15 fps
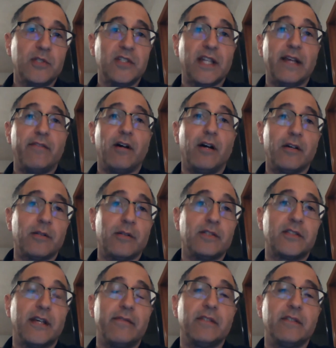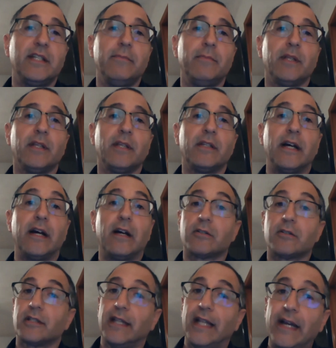we still have $117 million
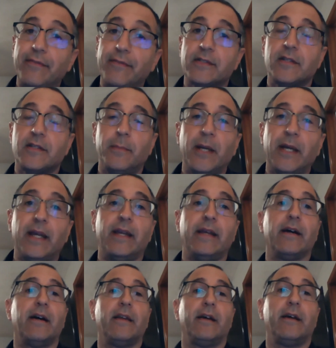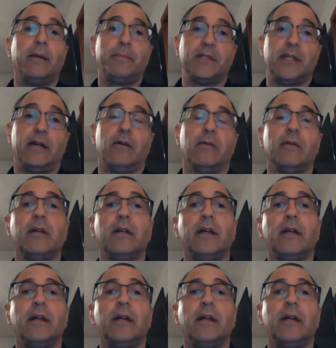left to pay on Uptown.